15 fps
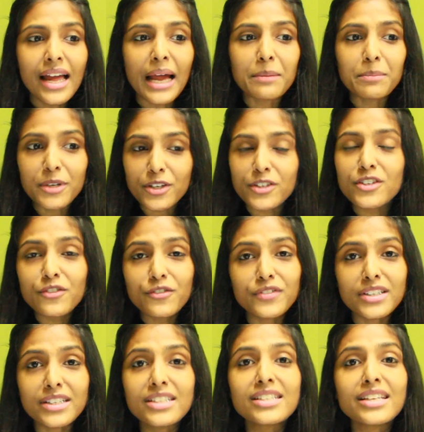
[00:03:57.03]
and because of
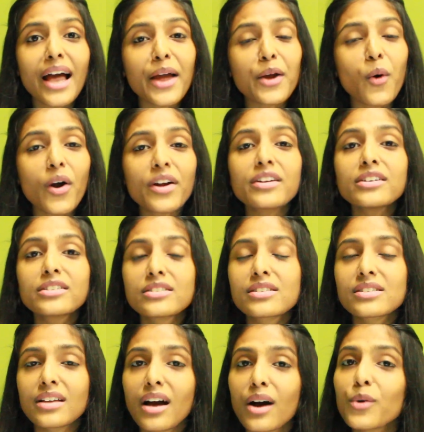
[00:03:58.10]
this I got a
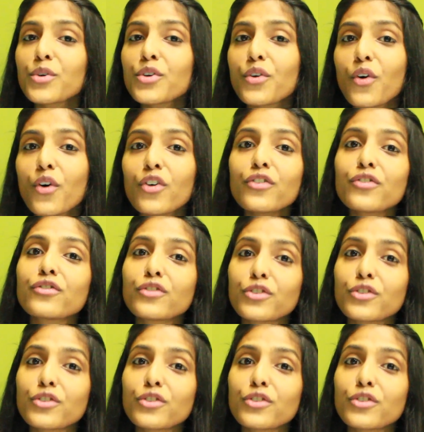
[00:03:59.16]
discount of